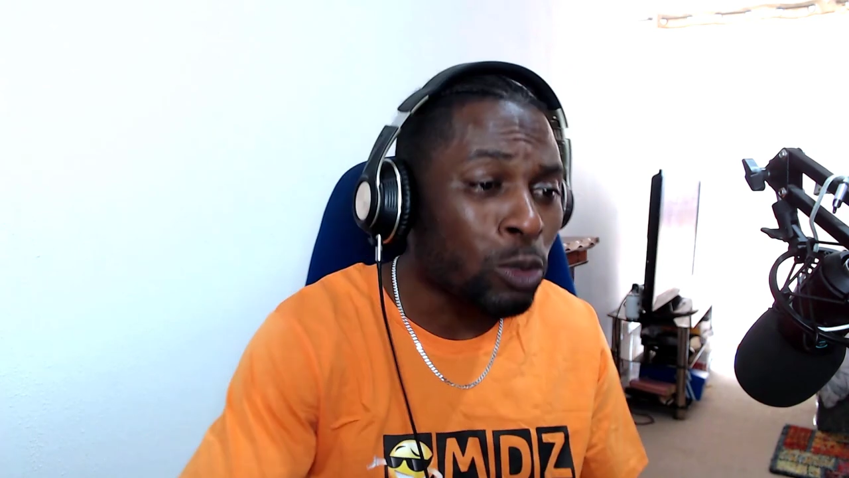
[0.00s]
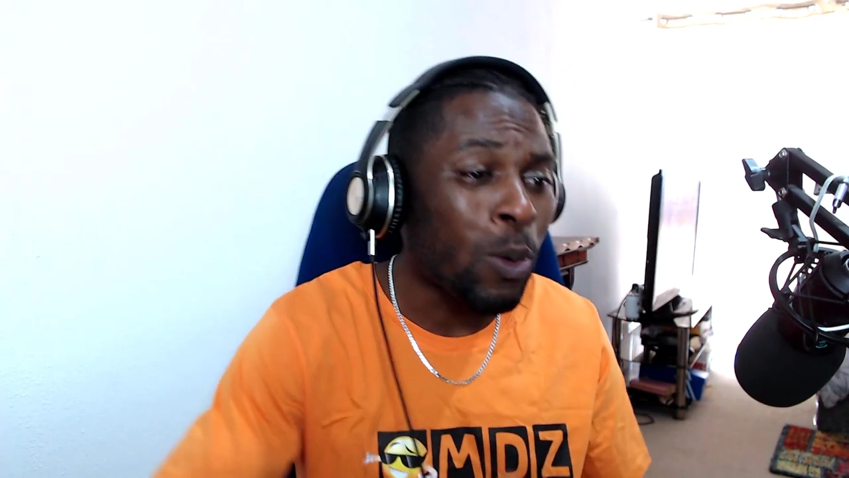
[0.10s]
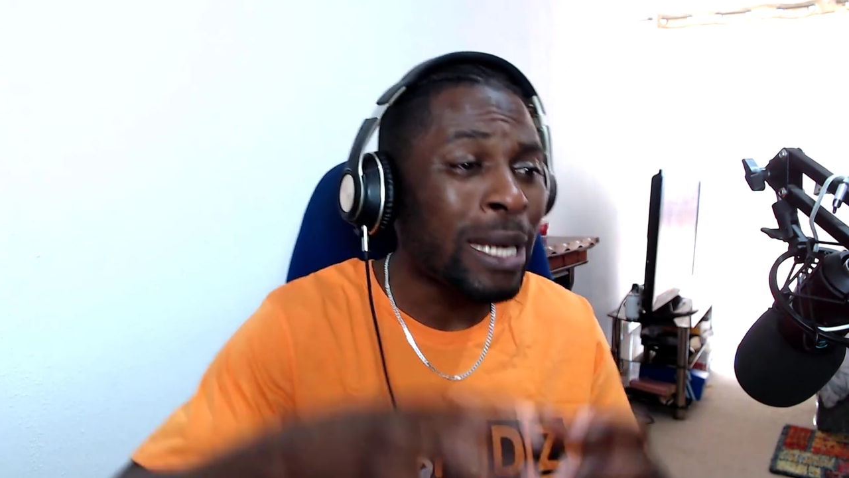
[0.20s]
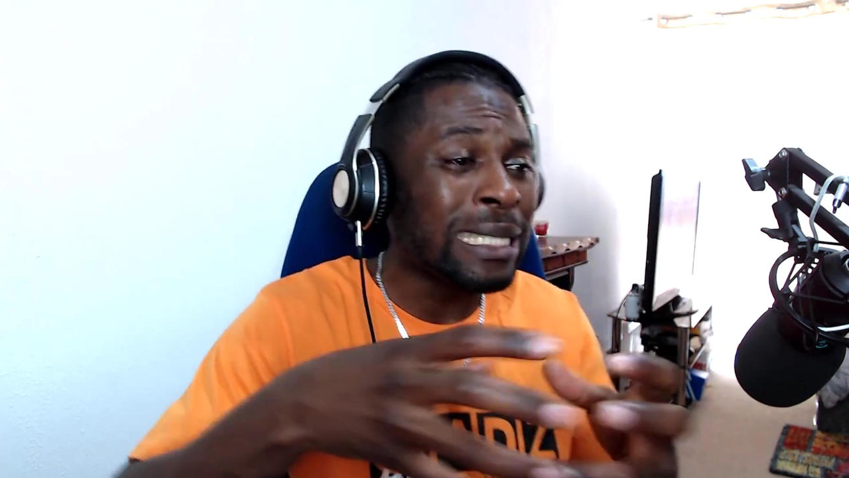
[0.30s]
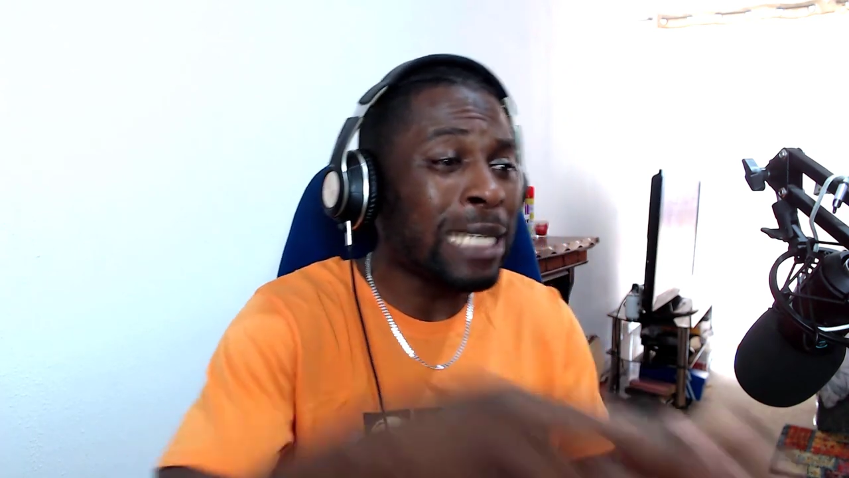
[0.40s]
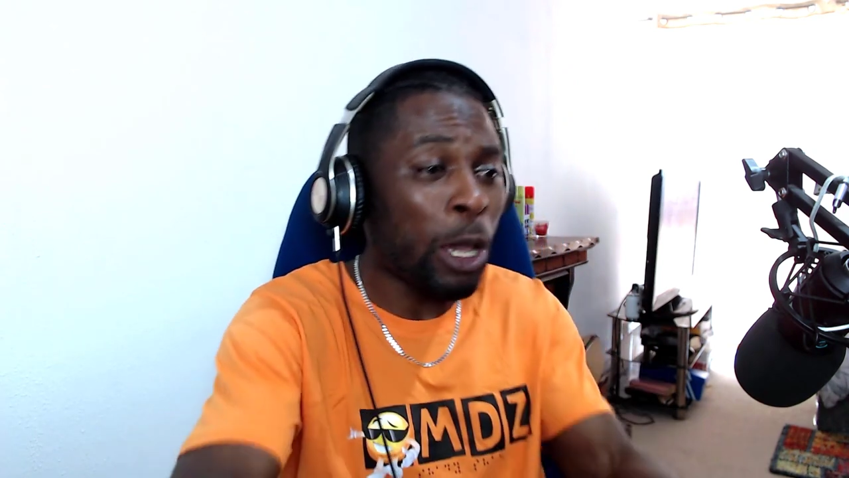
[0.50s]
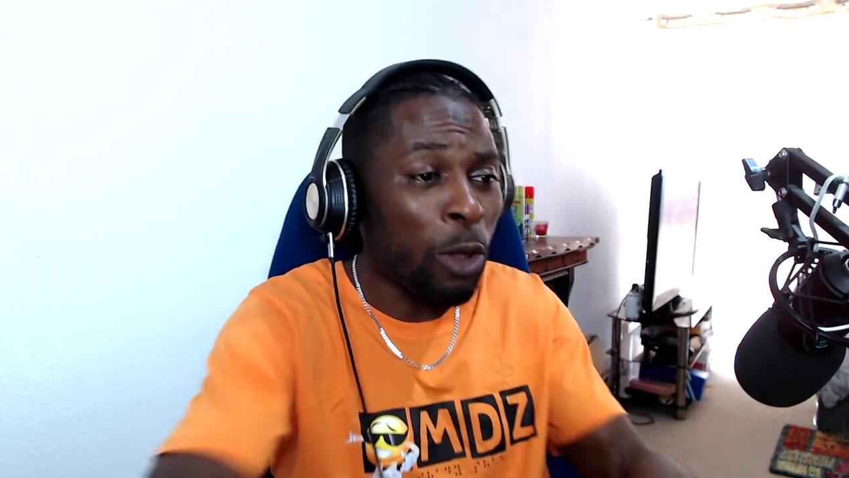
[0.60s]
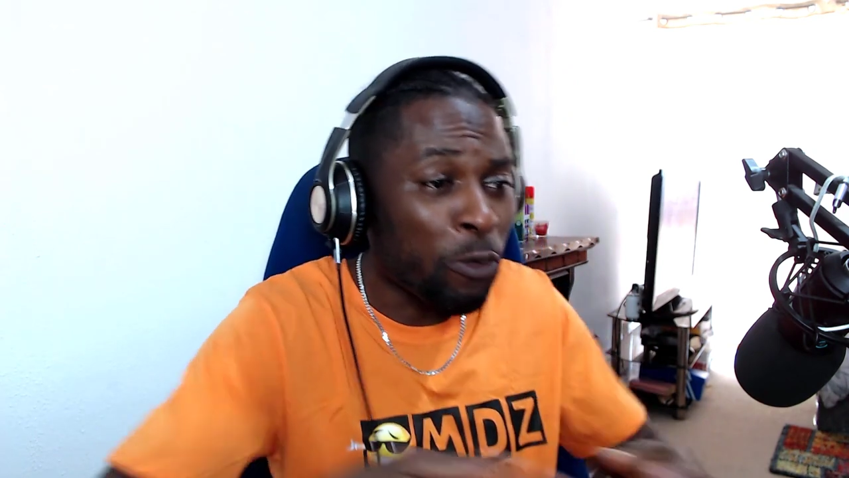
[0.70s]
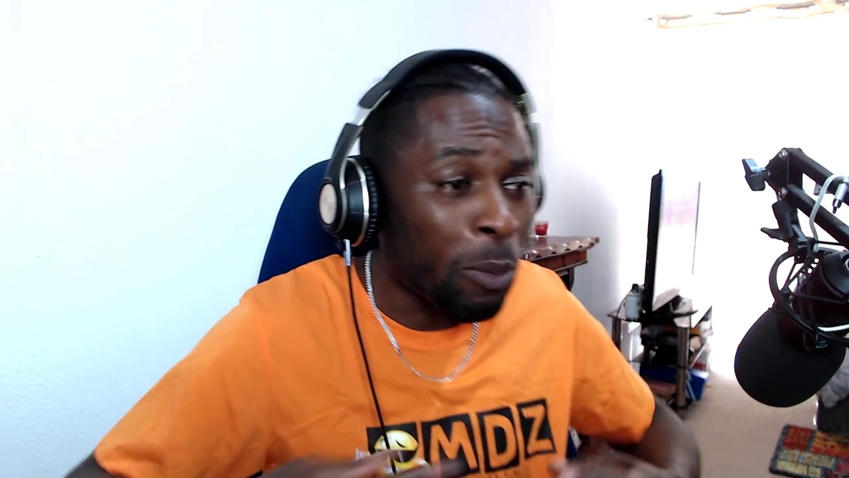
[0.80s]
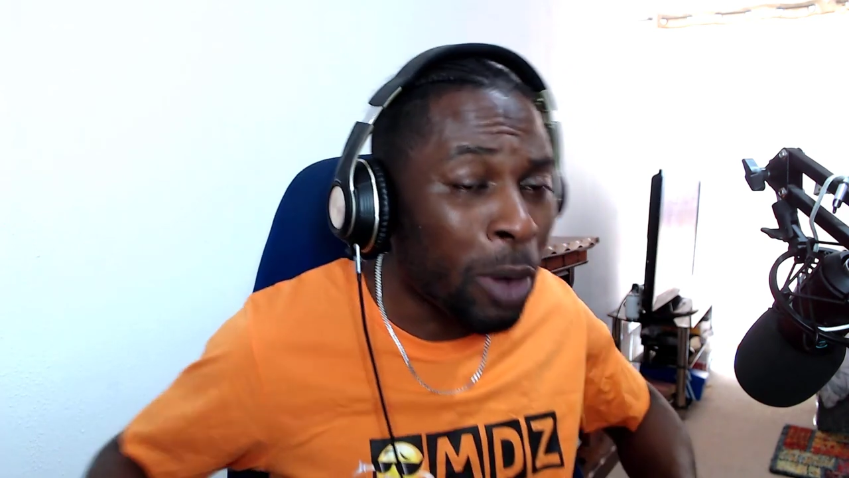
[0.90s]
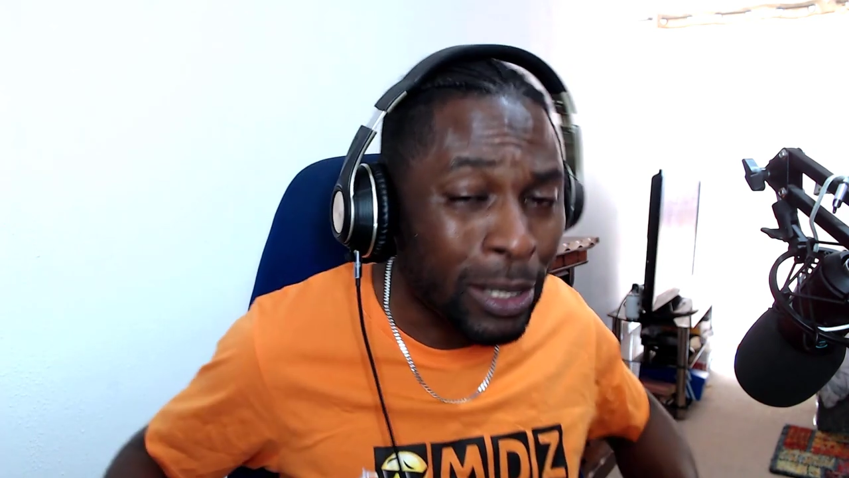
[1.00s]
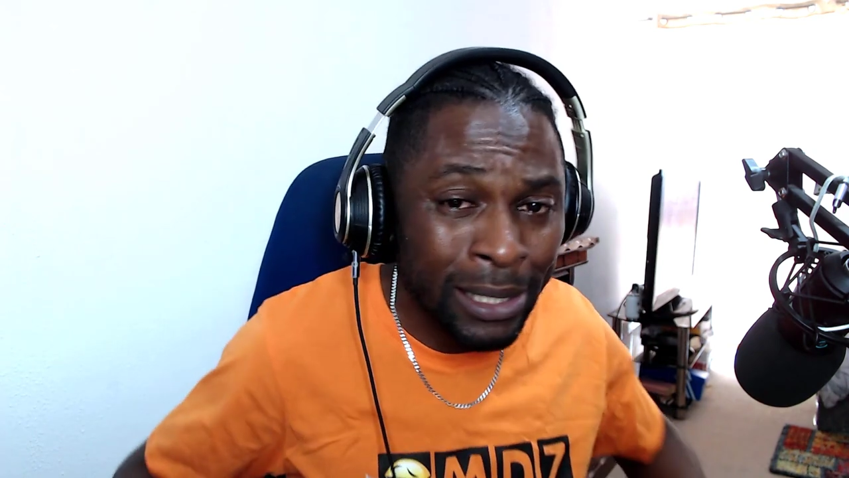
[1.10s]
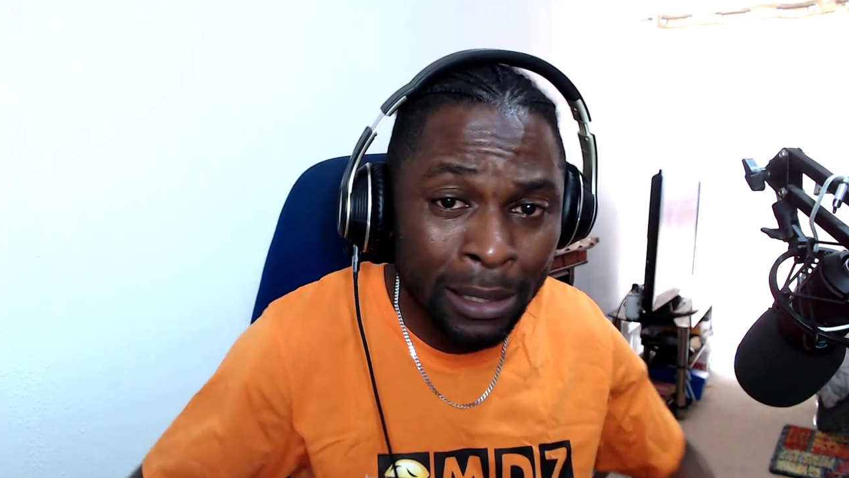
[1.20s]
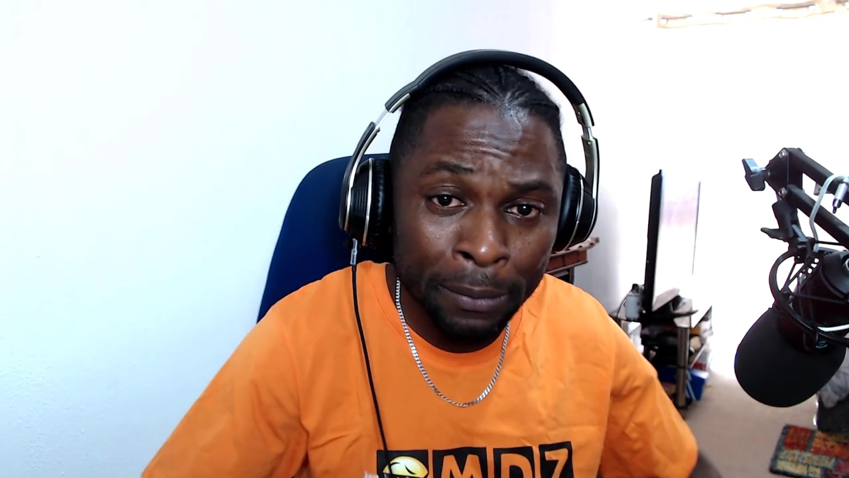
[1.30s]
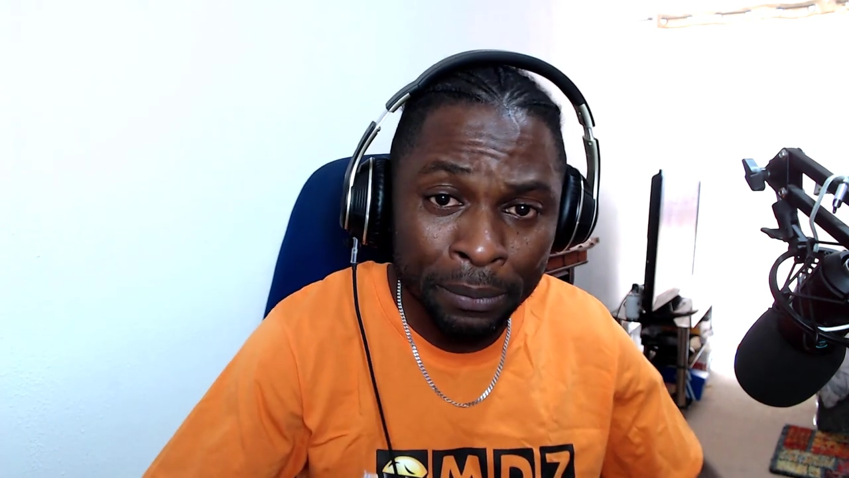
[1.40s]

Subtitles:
want to take away from us?